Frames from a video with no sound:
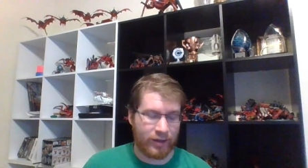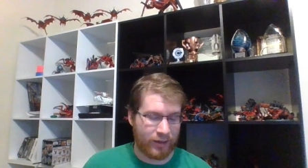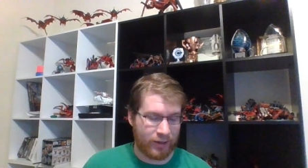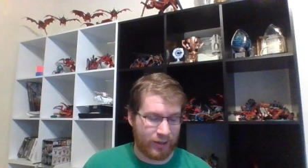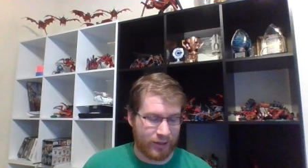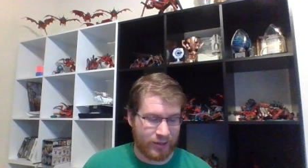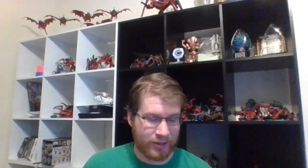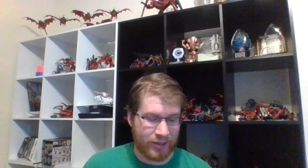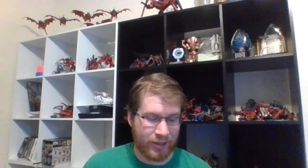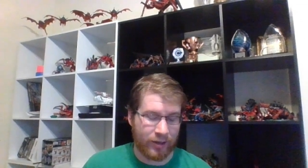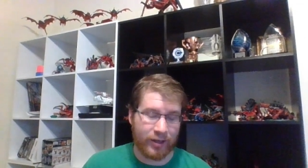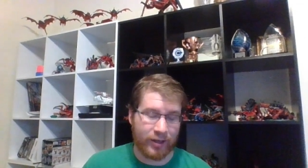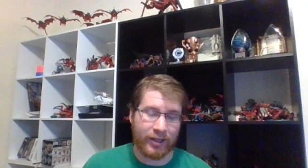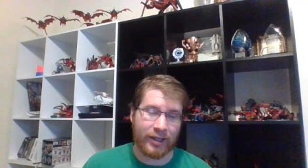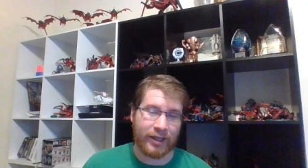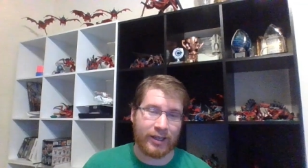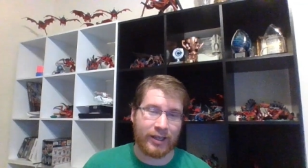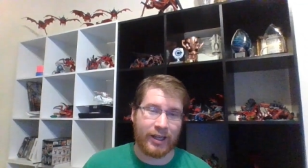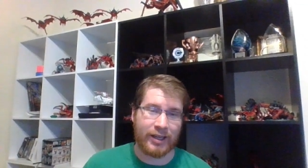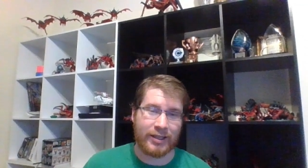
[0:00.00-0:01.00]
this Tyranid
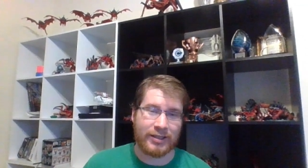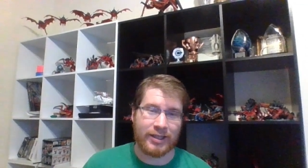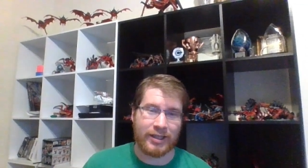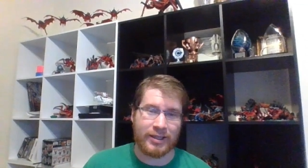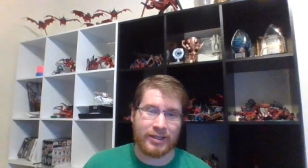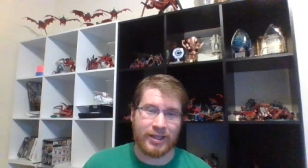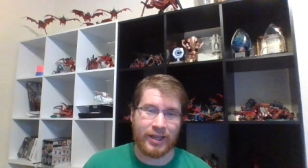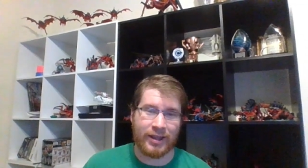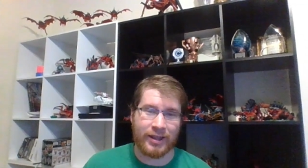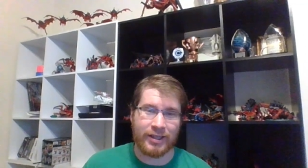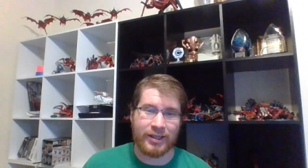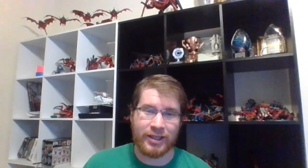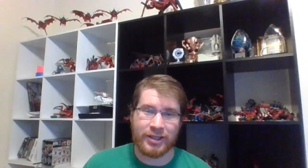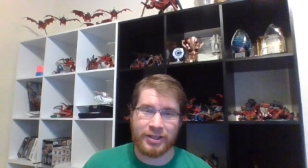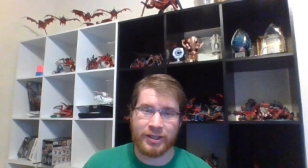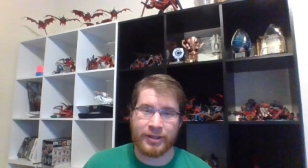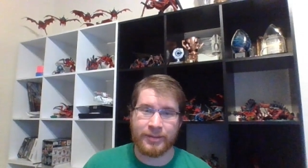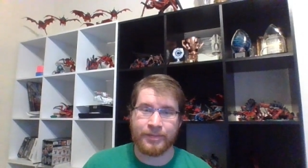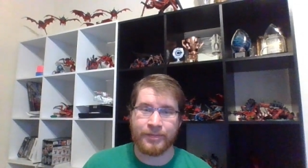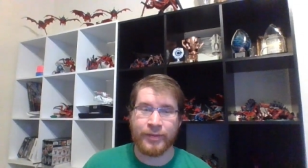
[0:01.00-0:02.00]
Index in 10th
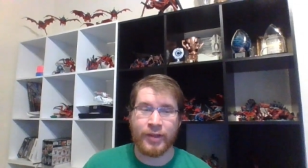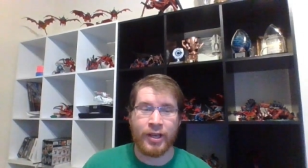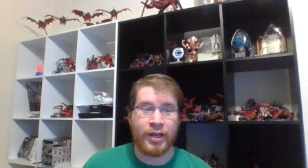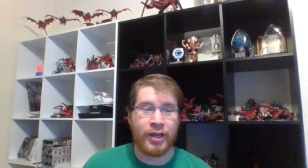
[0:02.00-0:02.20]
edition.